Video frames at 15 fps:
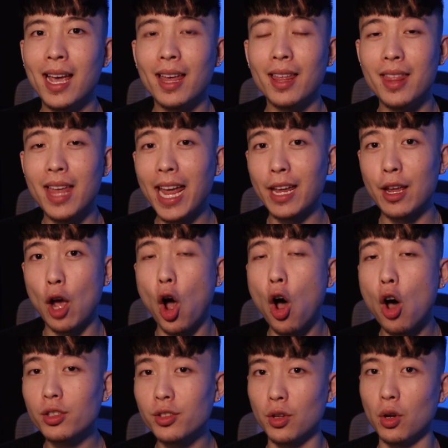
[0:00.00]
They
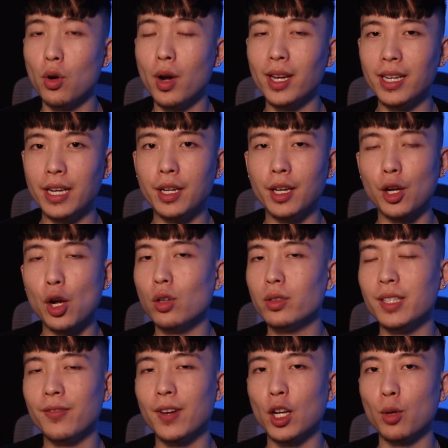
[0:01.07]
also need Go
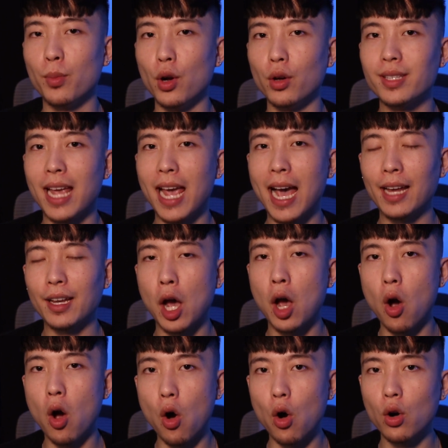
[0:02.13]
developers at
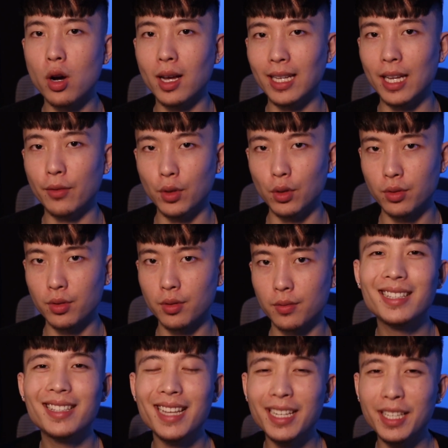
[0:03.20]
all levels.
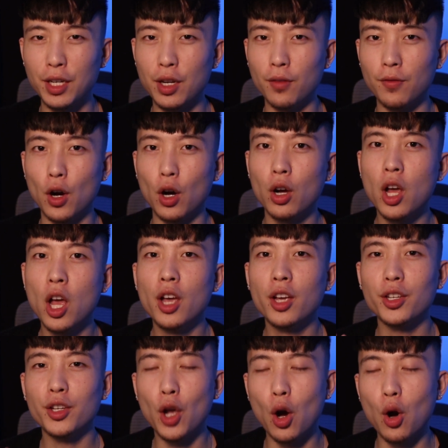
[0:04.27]
Second of all,
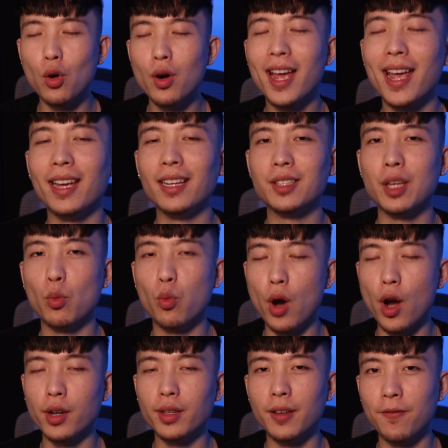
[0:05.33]
Go is
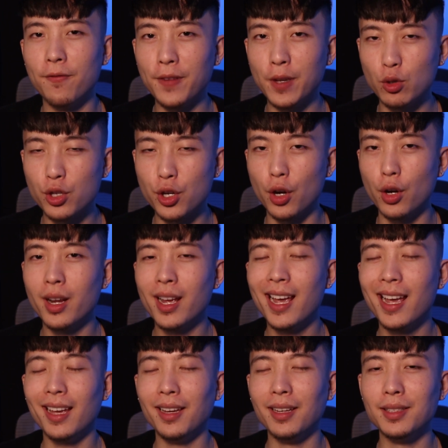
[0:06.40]
where the future
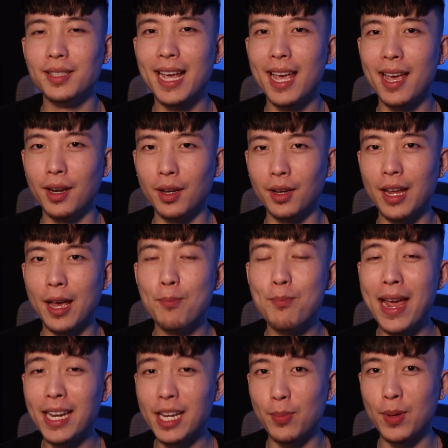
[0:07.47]
is headed.
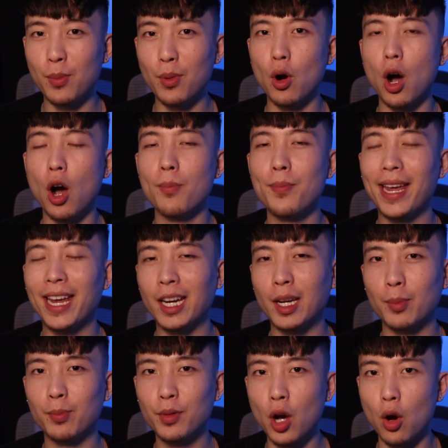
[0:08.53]
Many people are picking
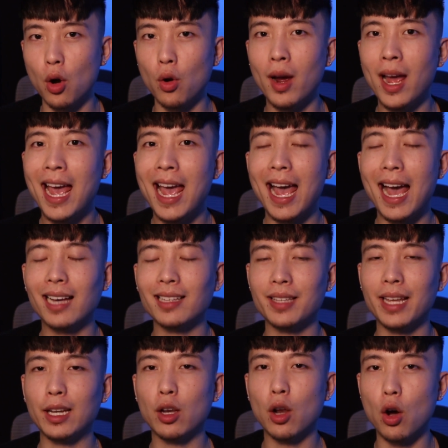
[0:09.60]
up Go as
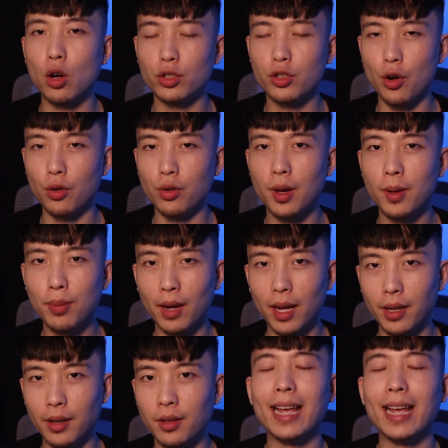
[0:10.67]
a long-term play.